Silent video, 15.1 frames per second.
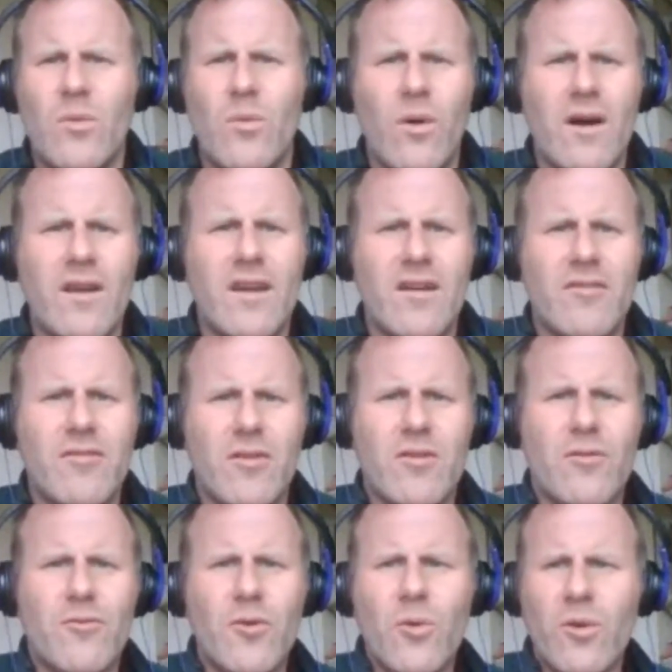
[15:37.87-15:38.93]
what a
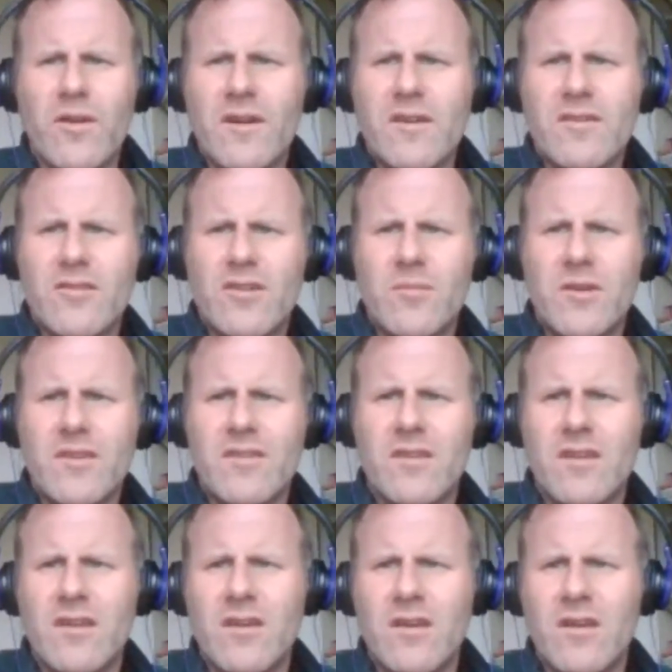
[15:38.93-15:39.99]
fucking rolled ice cream is.